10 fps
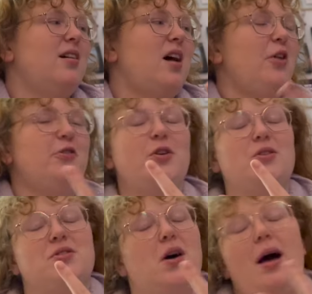other
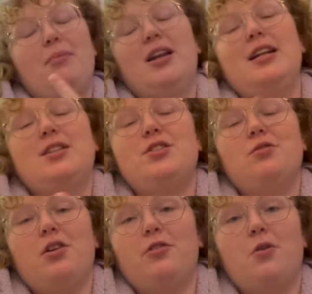photos. So I'm going to need to
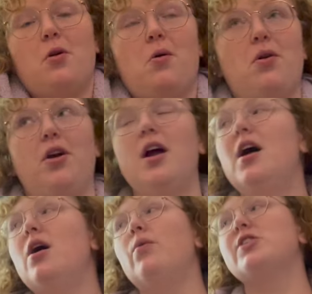do another photo order,
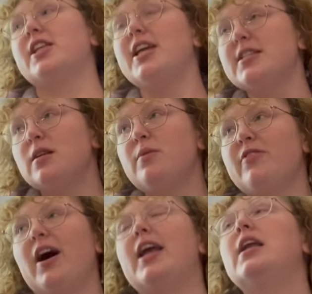which I think is going to be fine.